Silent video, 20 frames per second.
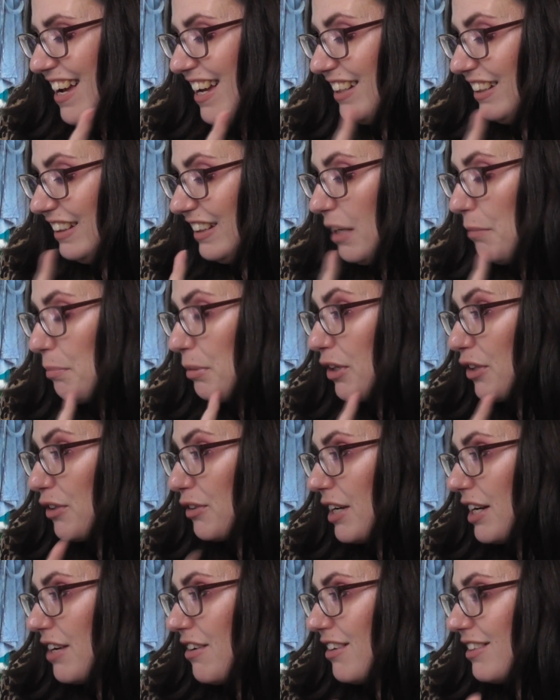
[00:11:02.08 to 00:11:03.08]
Lip
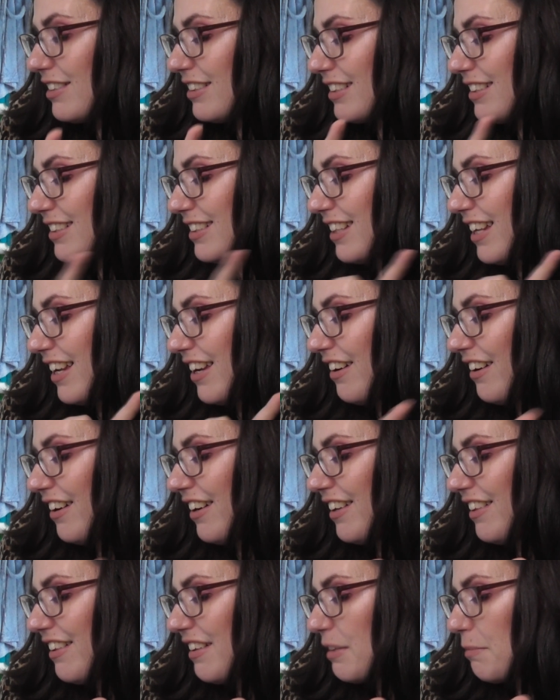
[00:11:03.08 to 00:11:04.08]
crayons is an
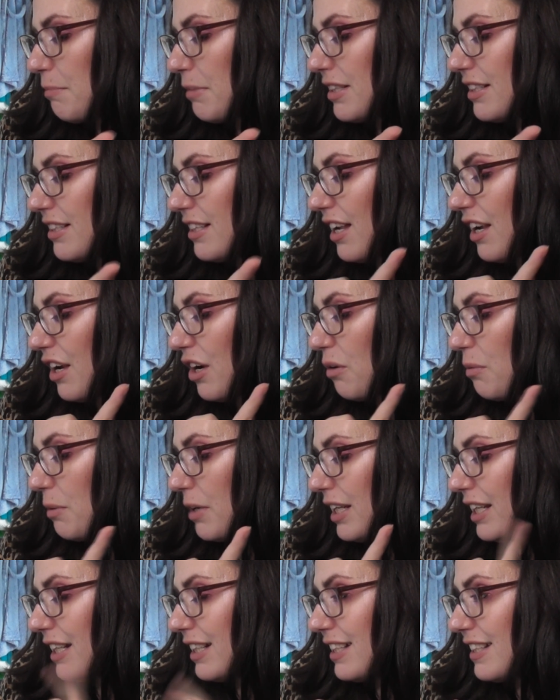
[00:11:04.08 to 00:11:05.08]
area that's been staying
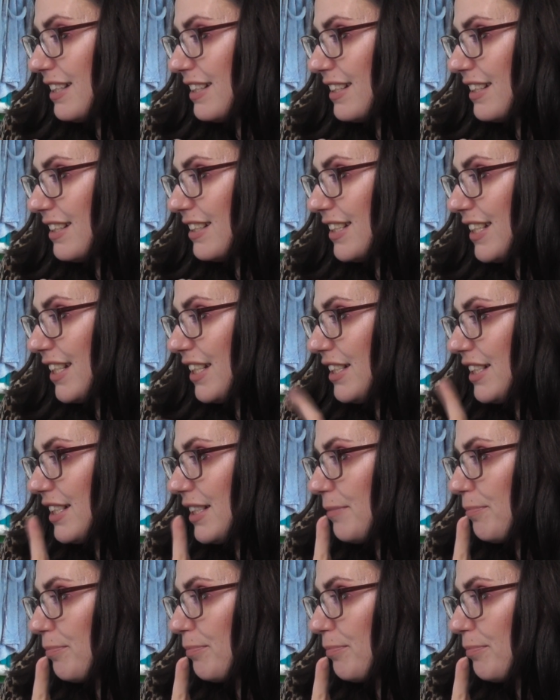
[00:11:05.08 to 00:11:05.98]
quite consistent.